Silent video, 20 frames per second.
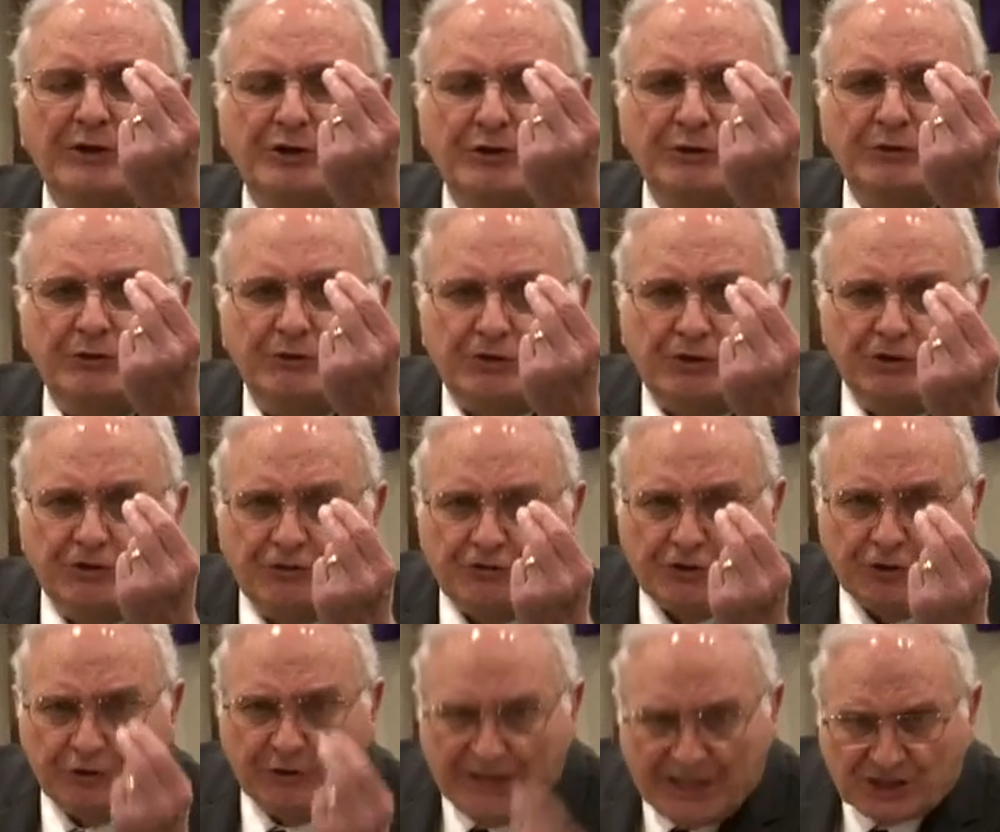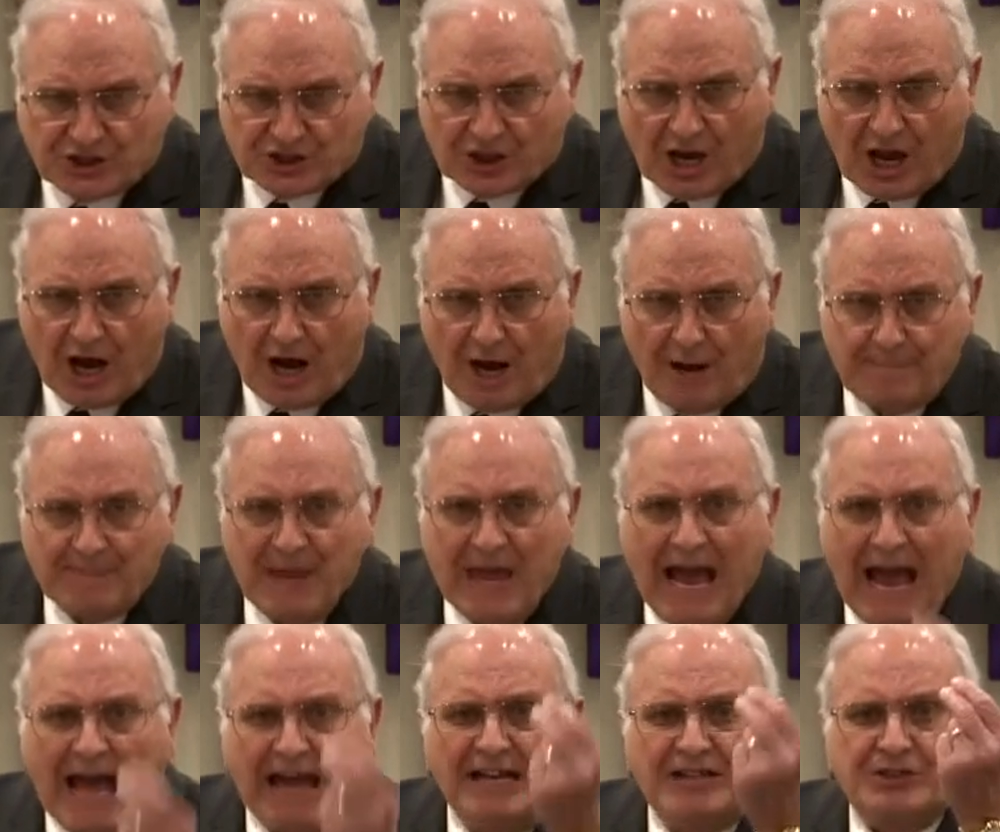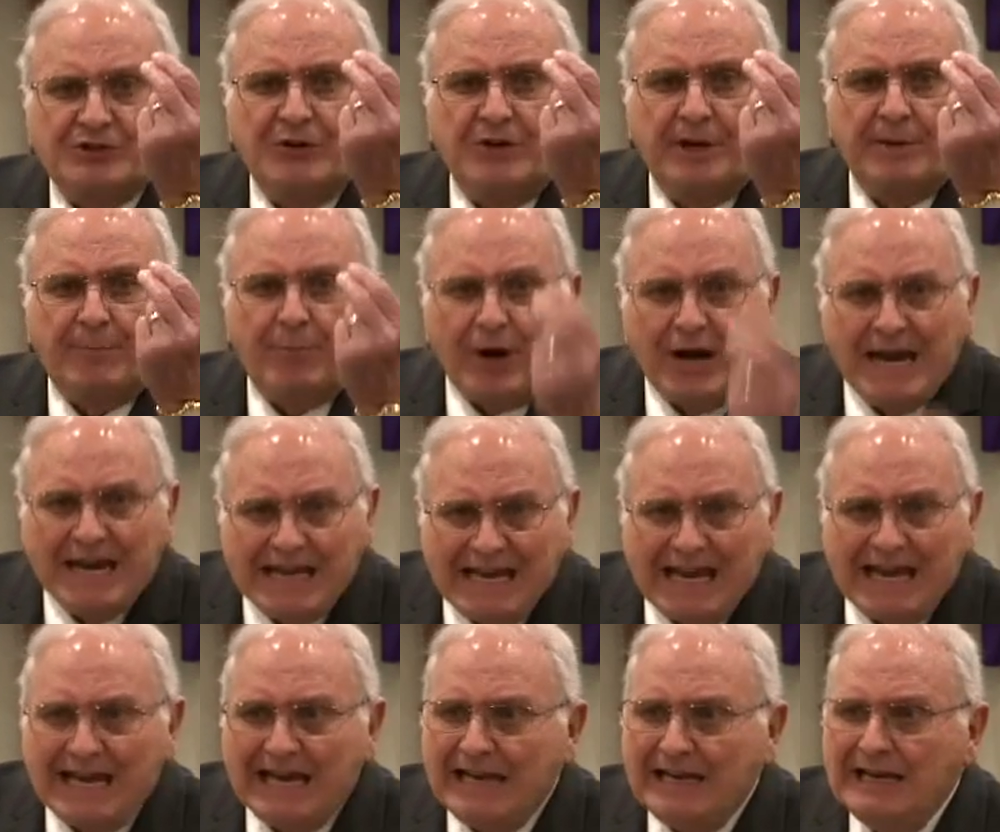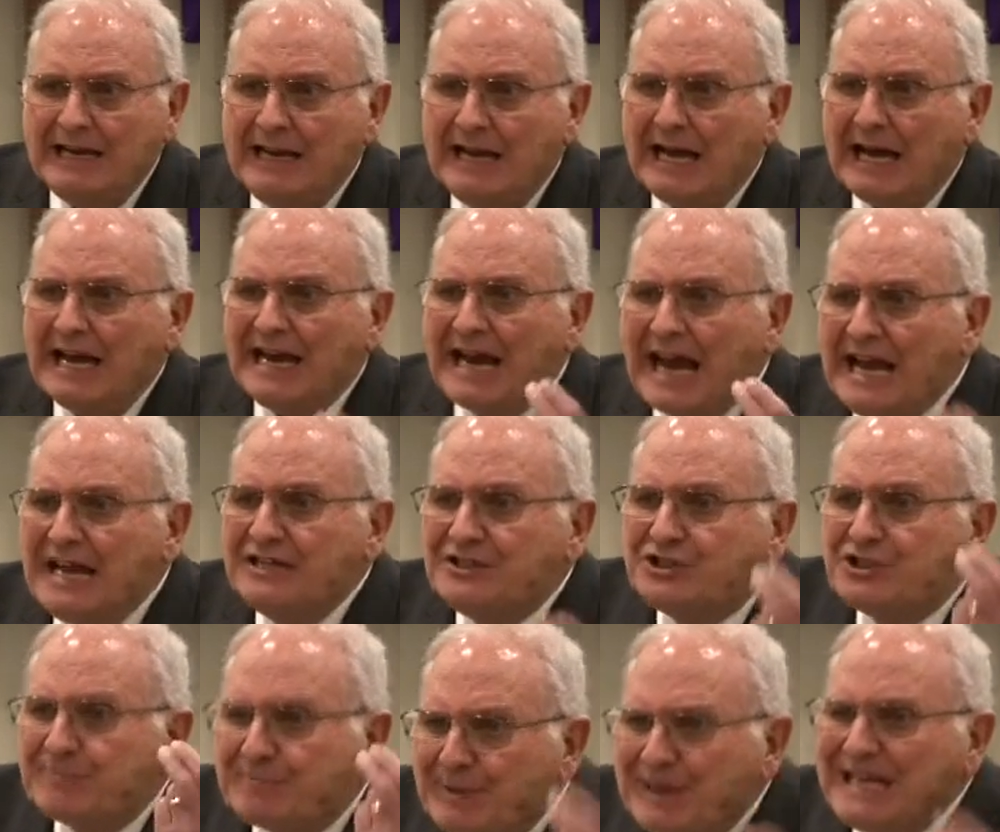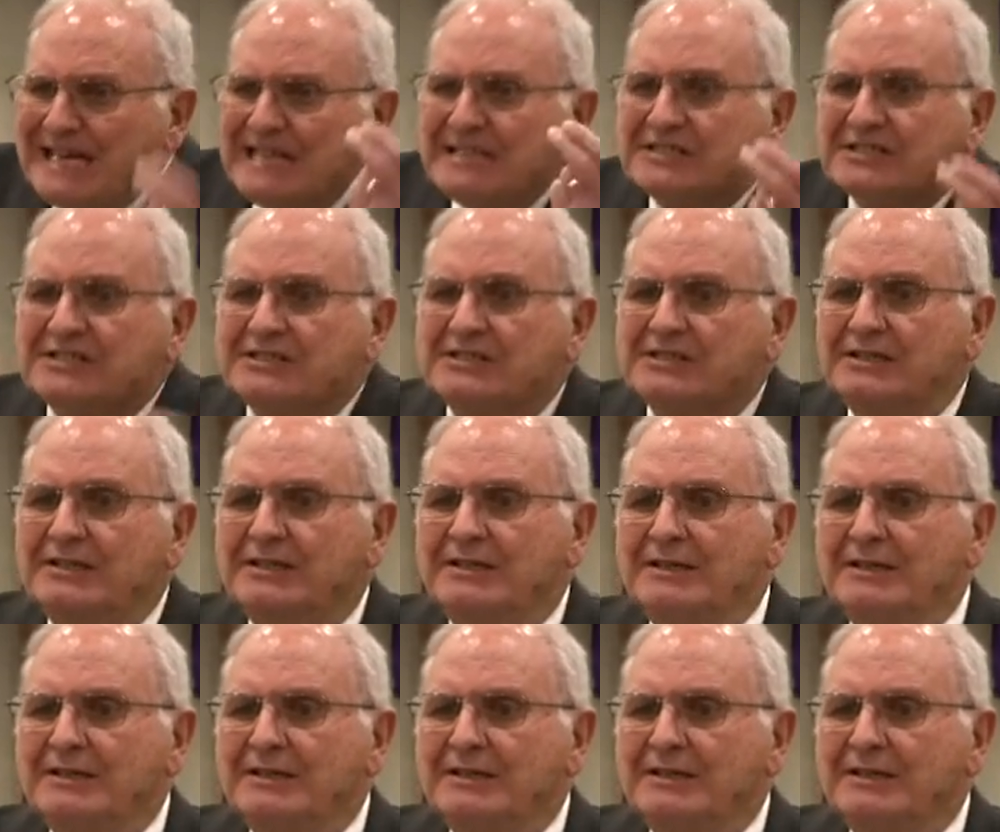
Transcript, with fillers: to, to, to Islam and it's going to bring in an age of peace